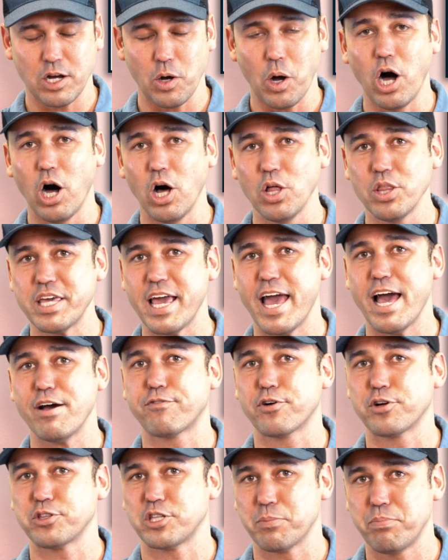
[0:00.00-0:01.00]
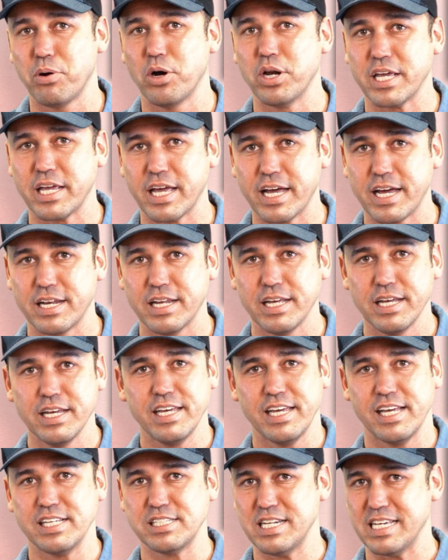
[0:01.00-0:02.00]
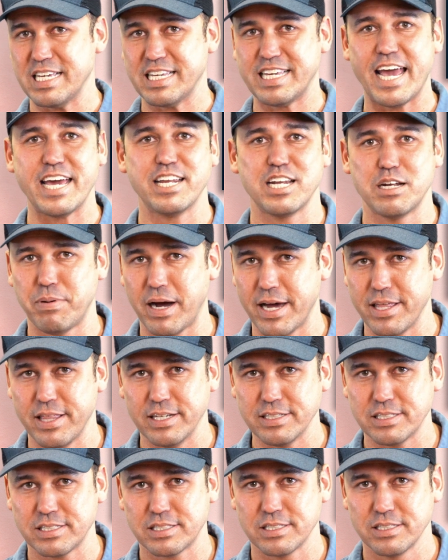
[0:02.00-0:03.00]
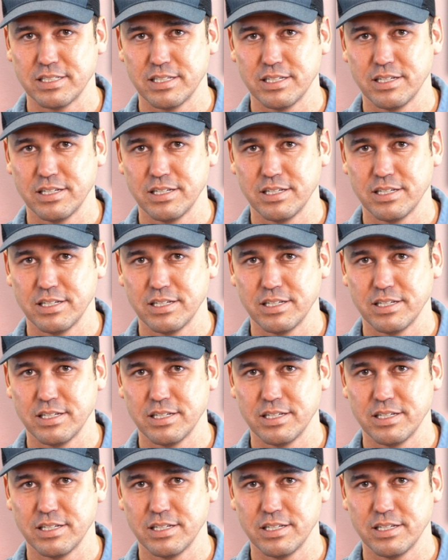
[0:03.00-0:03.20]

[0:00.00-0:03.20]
all the effort they're putting in is negated by this.